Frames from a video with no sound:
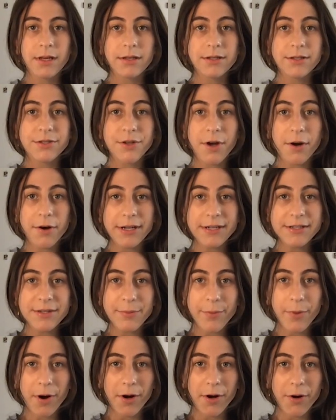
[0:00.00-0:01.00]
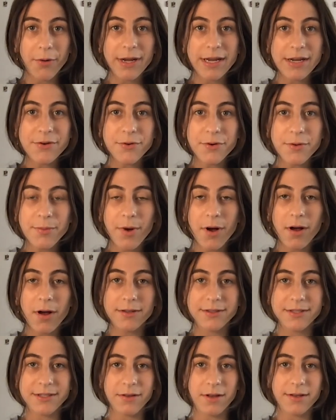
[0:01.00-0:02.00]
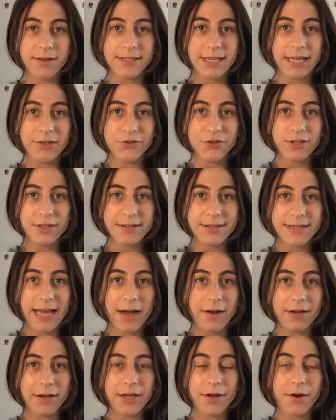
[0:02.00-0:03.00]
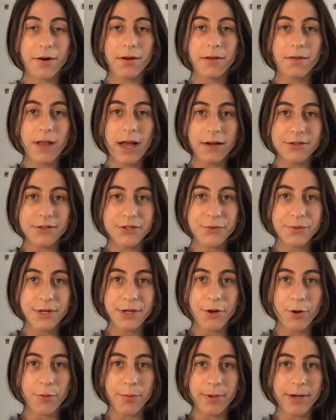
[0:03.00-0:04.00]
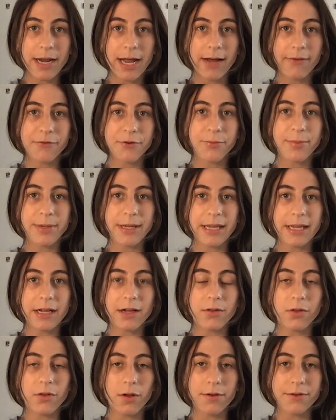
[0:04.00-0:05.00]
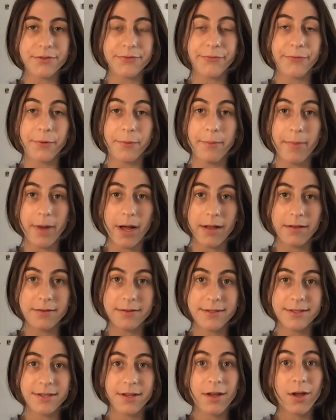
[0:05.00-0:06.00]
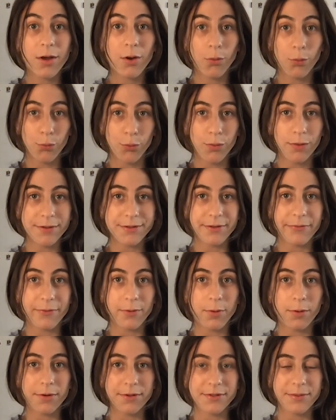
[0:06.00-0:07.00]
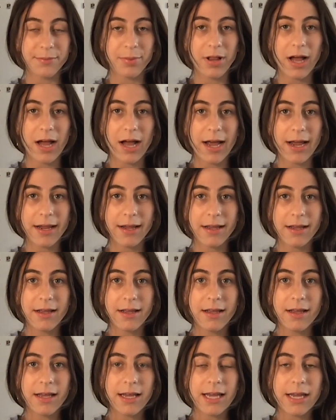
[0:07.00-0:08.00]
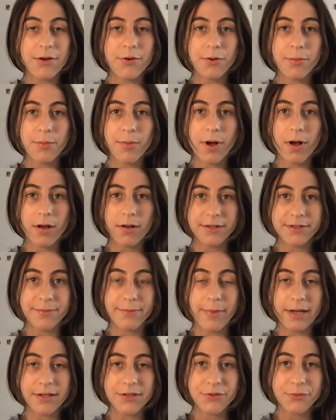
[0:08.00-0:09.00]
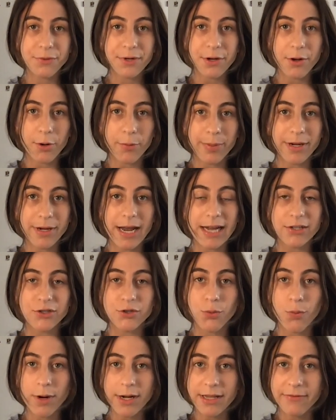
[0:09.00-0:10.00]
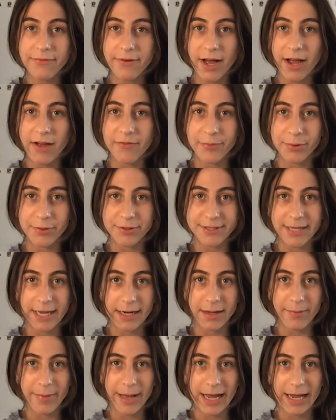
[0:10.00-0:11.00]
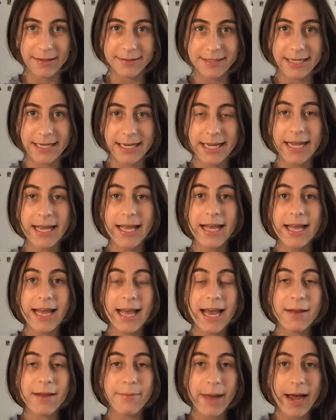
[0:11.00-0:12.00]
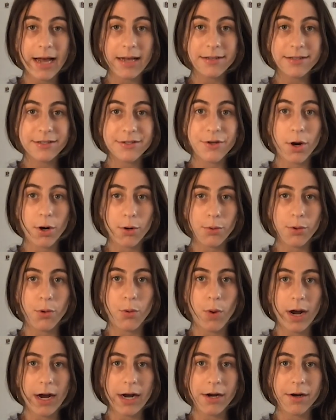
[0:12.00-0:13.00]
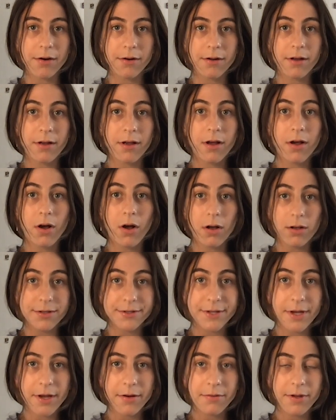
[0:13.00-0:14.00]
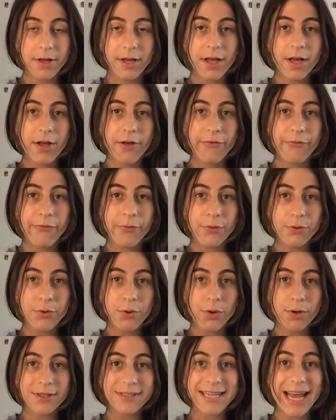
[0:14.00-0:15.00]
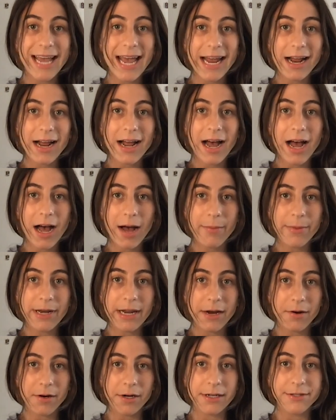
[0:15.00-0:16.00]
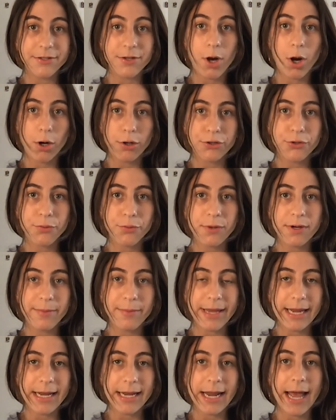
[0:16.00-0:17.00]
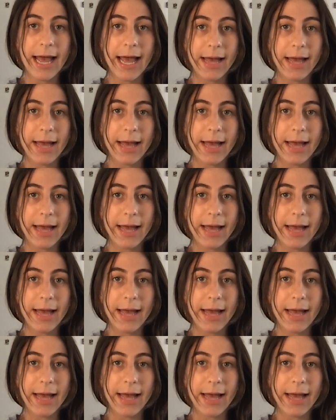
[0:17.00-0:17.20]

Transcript: Starting tomorrow, indoor malls in Los Angeles County are allowed to reopen after being closed for months. Rules, of course, apply. Indoor malls must reopen at 25% capacity, and masks are required. Also, food courts and common areas are to remain